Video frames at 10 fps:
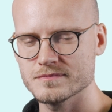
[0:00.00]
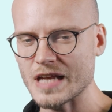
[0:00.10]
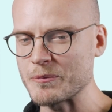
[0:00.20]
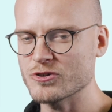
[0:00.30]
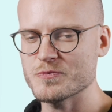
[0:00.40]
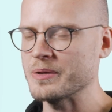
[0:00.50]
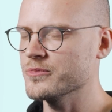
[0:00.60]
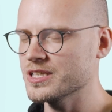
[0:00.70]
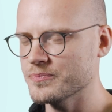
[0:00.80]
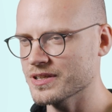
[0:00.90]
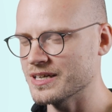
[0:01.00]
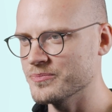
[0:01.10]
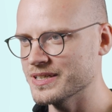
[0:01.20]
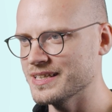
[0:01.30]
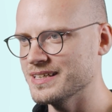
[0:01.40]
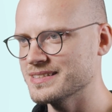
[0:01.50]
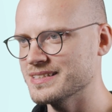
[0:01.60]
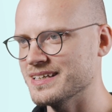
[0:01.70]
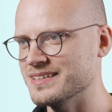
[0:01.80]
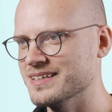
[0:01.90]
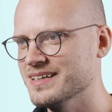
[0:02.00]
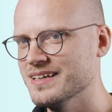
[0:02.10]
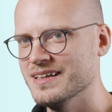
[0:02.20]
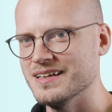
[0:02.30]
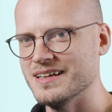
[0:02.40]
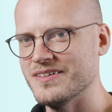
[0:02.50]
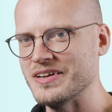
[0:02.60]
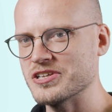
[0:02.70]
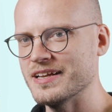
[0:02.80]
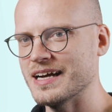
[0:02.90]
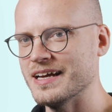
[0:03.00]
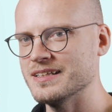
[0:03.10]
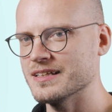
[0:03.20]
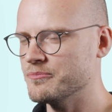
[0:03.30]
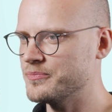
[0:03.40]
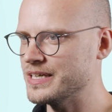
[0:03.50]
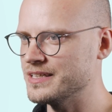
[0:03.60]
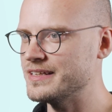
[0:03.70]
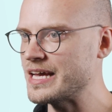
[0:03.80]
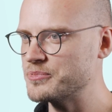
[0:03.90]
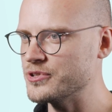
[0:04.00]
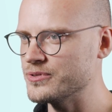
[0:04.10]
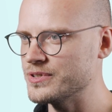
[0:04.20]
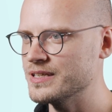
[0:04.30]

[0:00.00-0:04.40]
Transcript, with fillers: approached by multiple companies, and uh, eventually I ended up in Neptune.